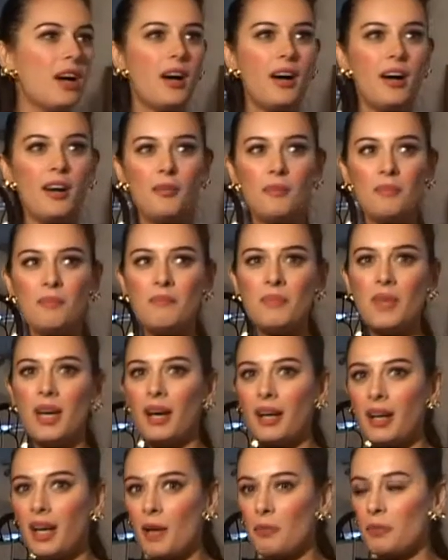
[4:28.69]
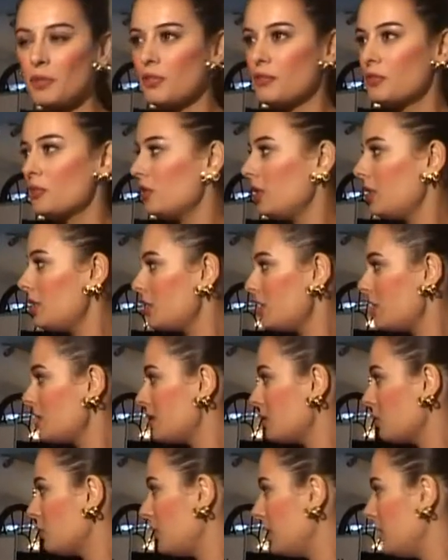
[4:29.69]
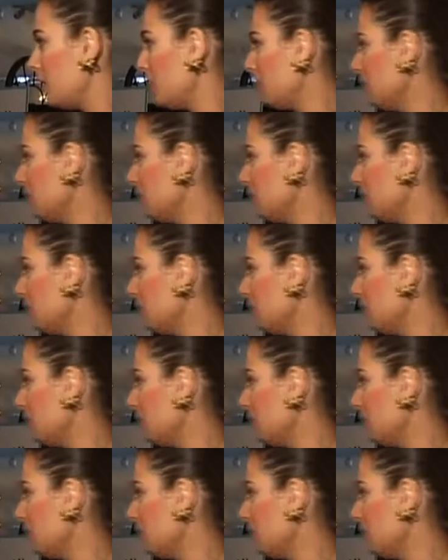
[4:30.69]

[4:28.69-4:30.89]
um, a couple of donations over